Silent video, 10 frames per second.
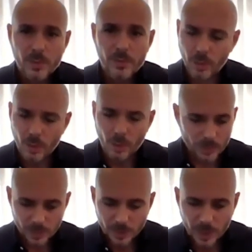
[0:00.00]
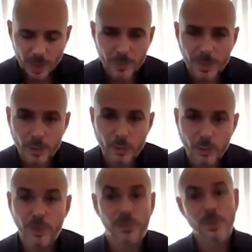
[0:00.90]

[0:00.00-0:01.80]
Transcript: said, oh, how are we going to do this?